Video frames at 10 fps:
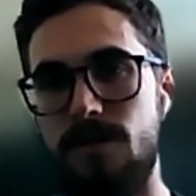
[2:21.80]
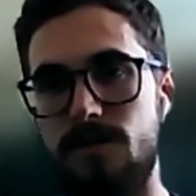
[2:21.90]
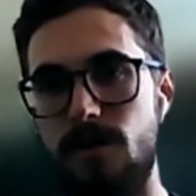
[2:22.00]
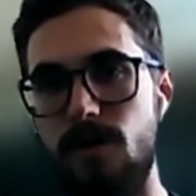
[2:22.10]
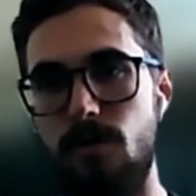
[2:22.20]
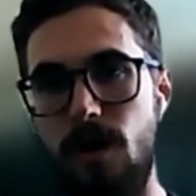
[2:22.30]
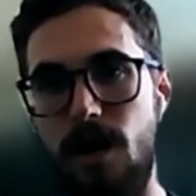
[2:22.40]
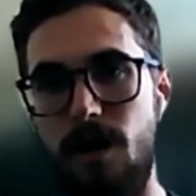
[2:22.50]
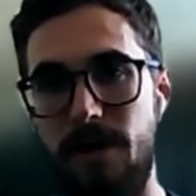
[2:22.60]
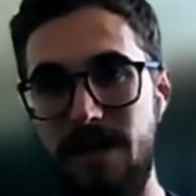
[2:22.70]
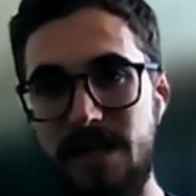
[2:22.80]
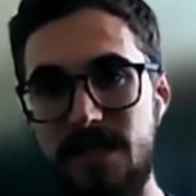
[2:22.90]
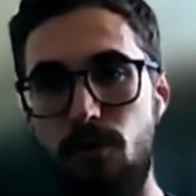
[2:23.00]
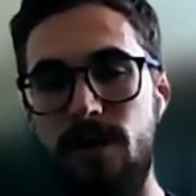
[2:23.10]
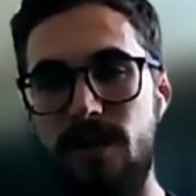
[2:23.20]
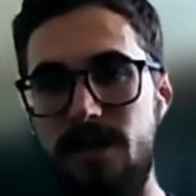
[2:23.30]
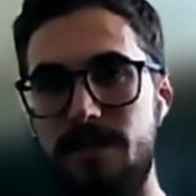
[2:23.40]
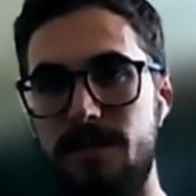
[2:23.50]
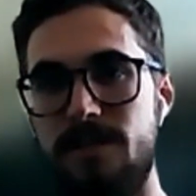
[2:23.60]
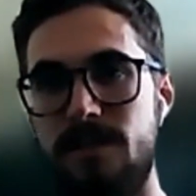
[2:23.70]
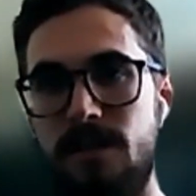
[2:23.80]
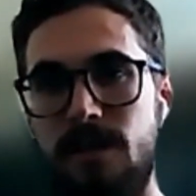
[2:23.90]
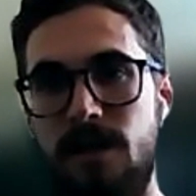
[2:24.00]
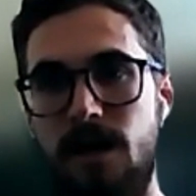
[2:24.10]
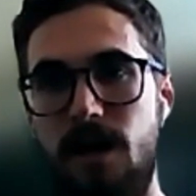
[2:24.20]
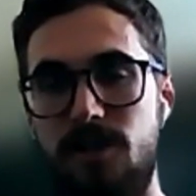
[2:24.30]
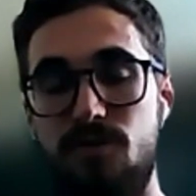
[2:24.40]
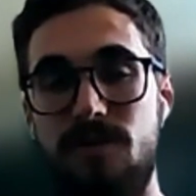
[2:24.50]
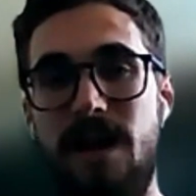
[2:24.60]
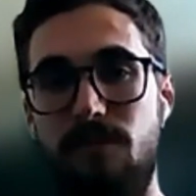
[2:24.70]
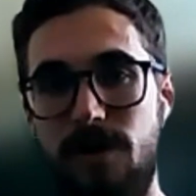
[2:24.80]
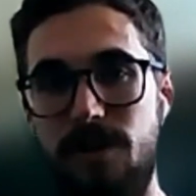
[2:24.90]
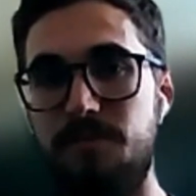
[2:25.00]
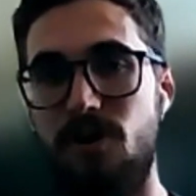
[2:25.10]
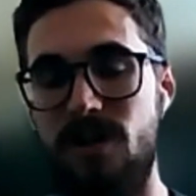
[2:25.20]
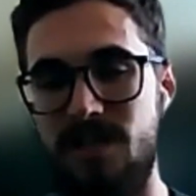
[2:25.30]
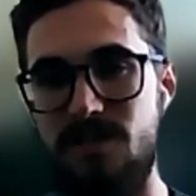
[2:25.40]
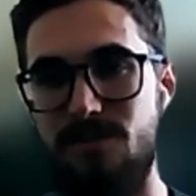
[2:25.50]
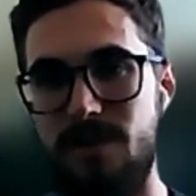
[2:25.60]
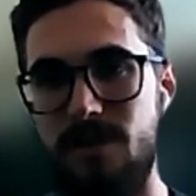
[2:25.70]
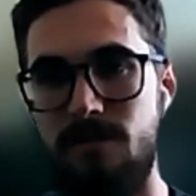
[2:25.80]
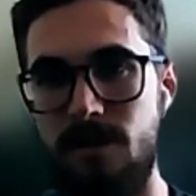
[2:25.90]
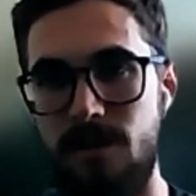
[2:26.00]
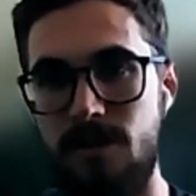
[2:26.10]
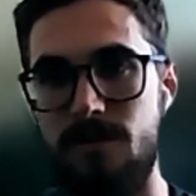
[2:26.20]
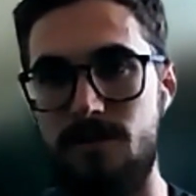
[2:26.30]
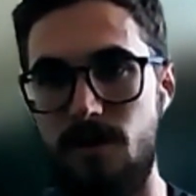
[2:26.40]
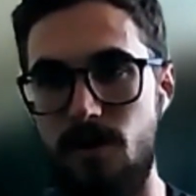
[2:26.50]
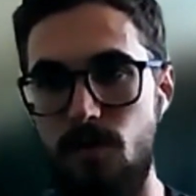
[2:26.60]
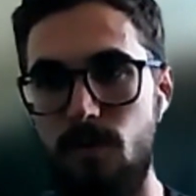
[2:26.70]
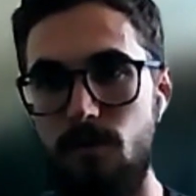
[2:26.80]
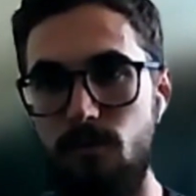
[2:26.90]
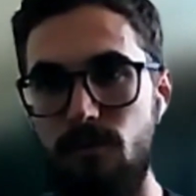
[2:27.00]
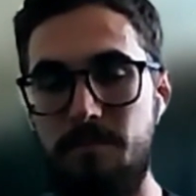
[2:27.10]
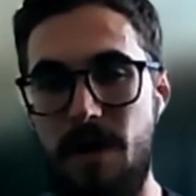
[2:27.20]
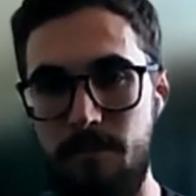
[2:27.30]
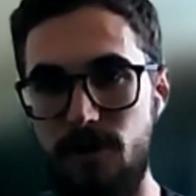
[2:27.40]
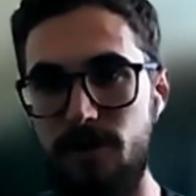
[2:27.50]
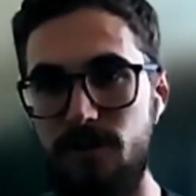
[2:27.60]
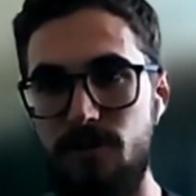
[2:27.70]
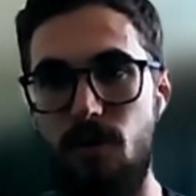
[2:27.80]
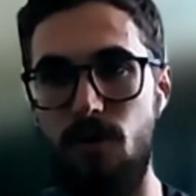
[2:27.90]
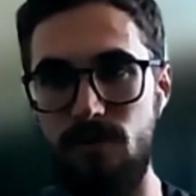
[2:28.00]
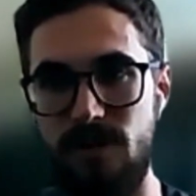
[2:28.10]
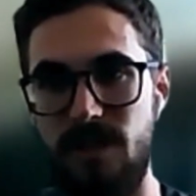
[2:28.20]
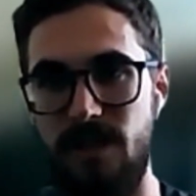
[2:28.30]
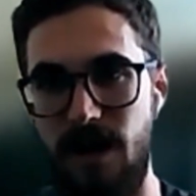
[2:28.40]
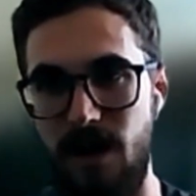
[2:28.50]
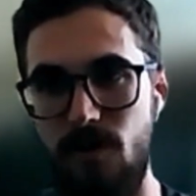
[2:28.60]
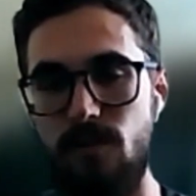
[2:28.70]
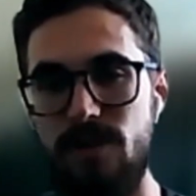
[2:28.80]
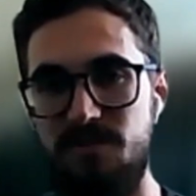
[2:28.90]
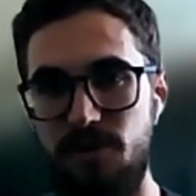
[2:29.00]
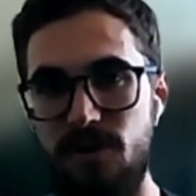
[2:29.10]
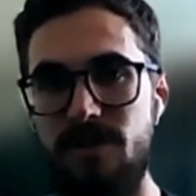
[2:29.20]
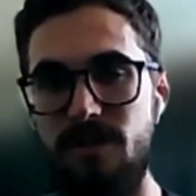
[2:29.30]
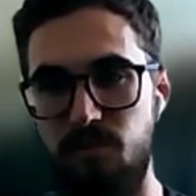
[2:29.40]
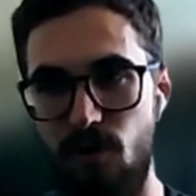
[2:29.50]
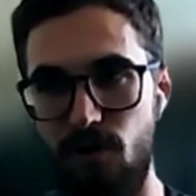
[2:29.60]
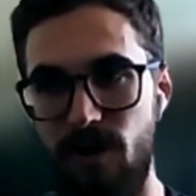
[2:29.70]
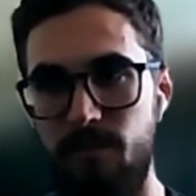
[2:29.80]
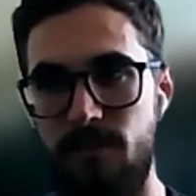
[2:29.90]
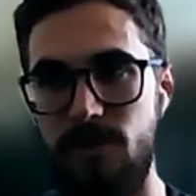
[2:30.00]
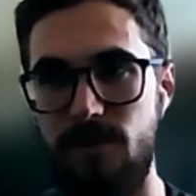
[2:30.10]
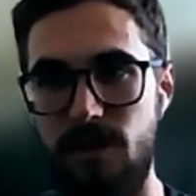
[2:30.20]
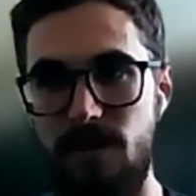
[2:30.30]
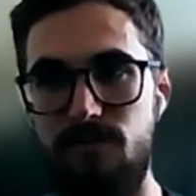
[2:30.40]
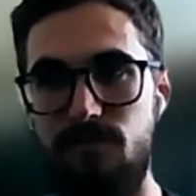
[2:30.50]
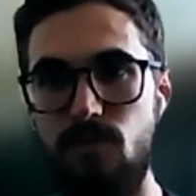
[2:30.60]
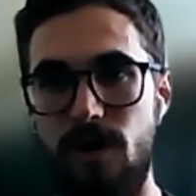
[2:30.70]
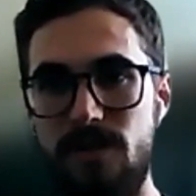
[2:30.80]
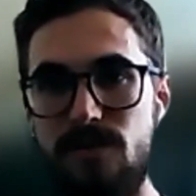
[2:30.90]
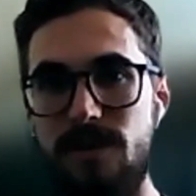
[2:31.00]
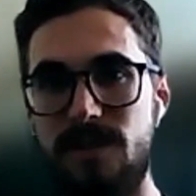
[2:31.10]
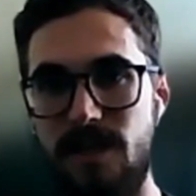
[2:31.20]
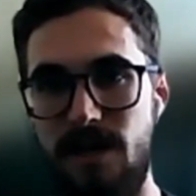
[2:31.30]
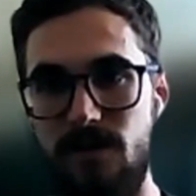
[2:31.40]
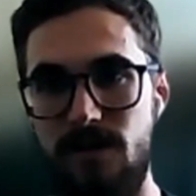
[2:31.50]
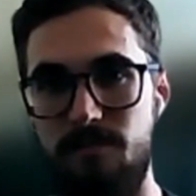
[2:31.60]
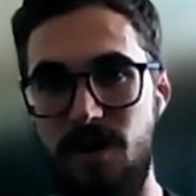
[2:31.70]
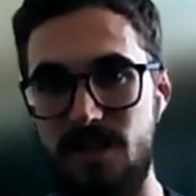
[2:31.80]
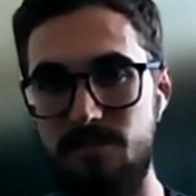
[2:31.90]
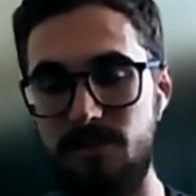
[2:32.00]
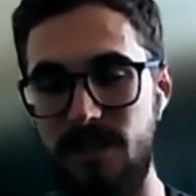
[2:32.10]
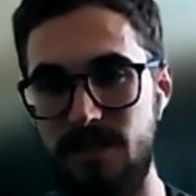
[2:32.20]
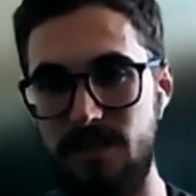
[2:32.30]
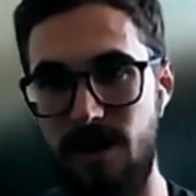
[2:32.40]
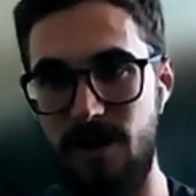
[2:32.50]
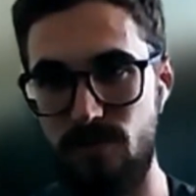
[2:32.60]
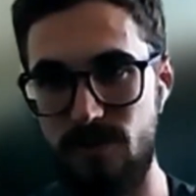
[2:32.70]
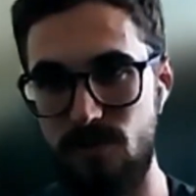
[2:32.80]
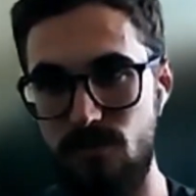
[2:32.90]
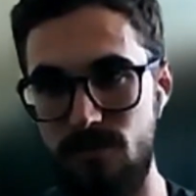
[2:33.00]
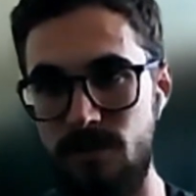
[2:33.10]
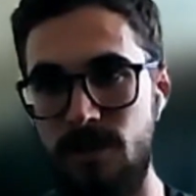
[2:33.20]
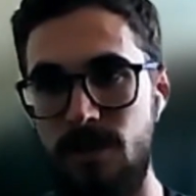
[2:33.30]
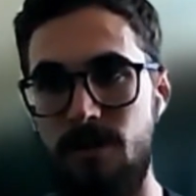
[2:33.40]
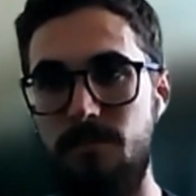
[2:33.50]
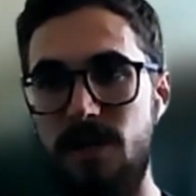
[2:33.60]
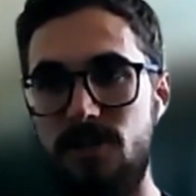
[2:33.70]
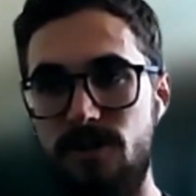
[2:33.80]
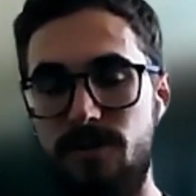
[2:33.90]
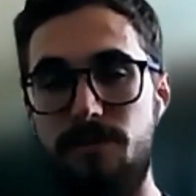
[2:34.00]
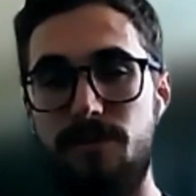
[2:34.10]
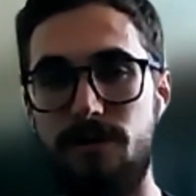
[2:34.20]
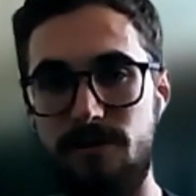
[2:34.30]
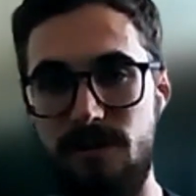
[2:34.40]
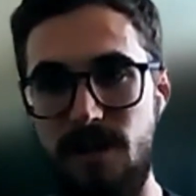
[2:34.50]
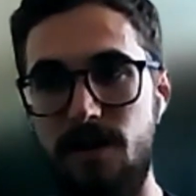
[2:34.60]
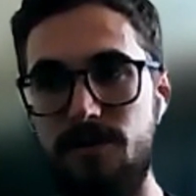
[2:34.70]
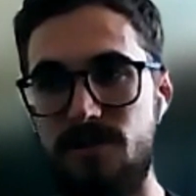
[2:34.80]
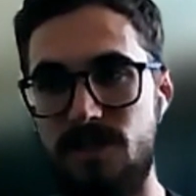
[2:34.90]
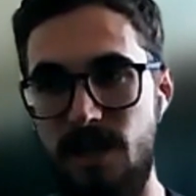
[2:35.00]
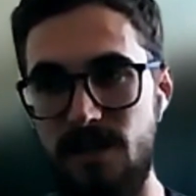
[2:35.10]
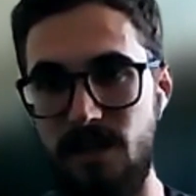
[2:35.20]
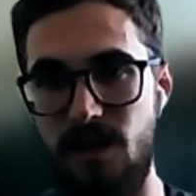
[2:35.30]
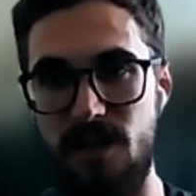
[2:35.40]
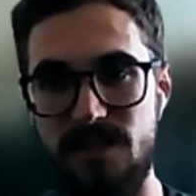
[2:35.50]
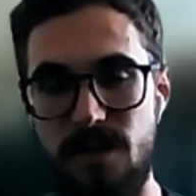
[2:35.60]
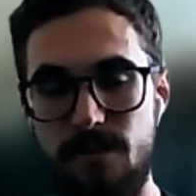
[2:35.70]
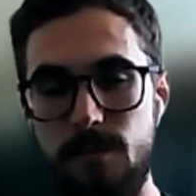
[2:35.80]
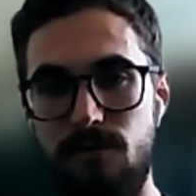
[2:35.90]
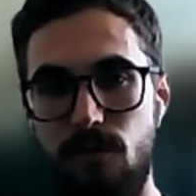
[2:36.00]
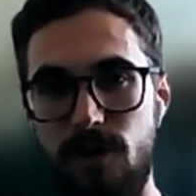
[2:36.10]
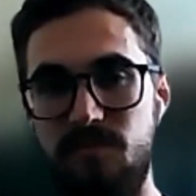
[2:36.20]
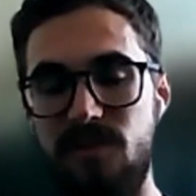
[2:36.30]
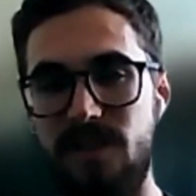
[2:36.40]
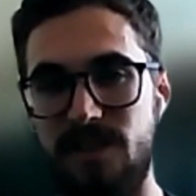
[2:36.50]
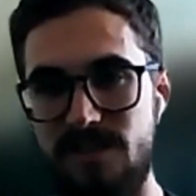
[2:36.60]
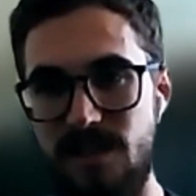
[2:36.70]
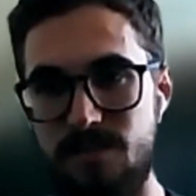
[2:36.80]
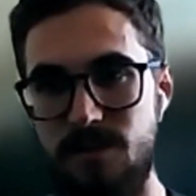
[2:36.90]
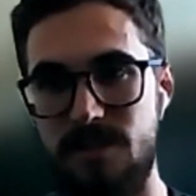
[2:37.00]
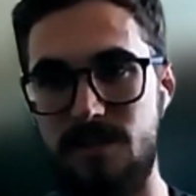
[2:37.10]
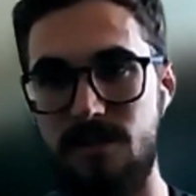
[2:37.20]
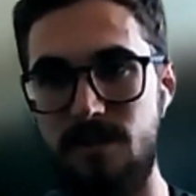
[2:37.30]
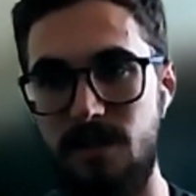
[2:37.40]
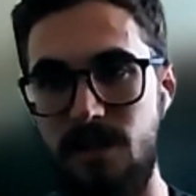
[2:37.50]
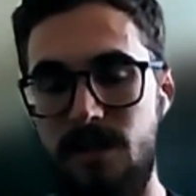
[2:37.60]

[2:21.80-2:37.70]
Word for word: So uh, my next point is uh, you get what you put into it. So remember, you only get out what you put into the program. If you want to excel and possibly get to graduate school, make sure you thoroughly understand the concepts before completing assessments.